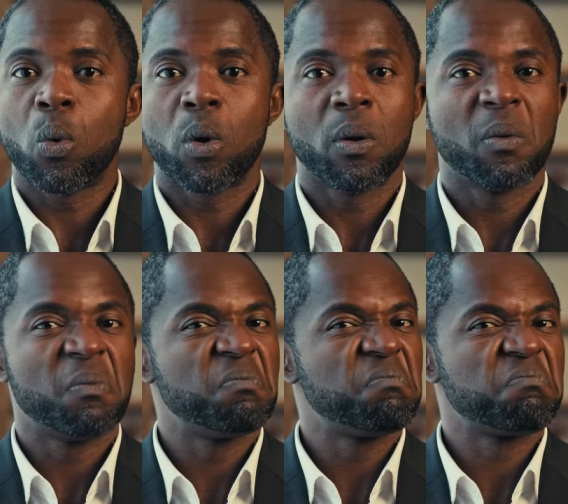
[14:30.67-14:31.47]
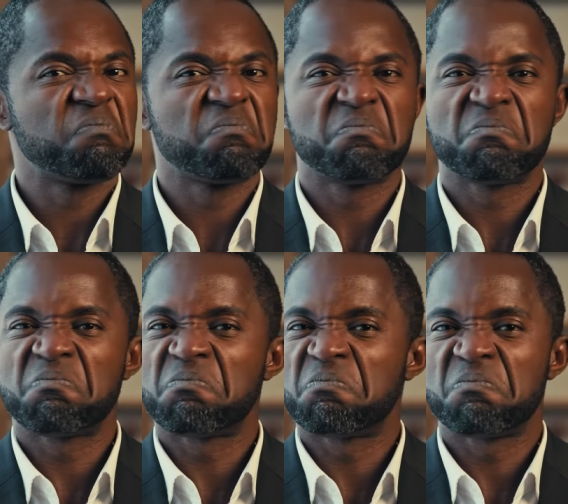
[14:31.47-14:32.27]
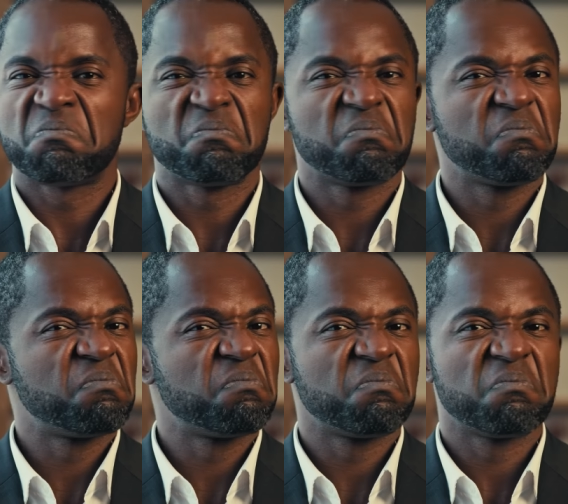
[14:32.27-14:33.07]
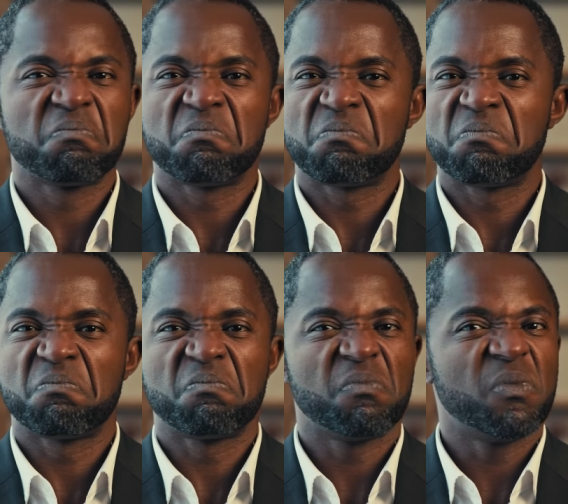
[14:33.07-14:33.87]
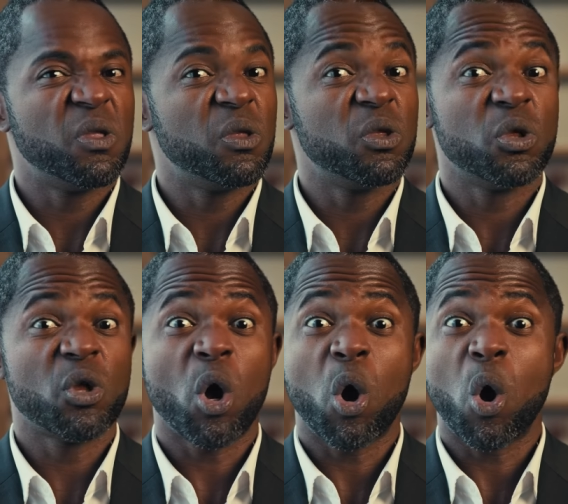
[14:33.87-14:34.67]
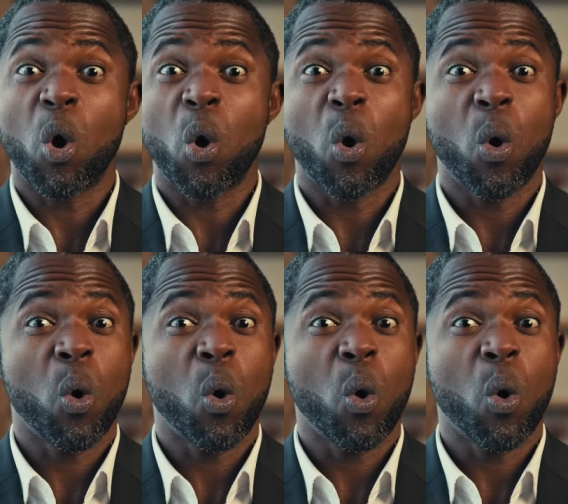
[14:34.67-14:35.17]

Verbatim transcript: see, CanCell's molecular structure changed constantly under the effect of atmospheric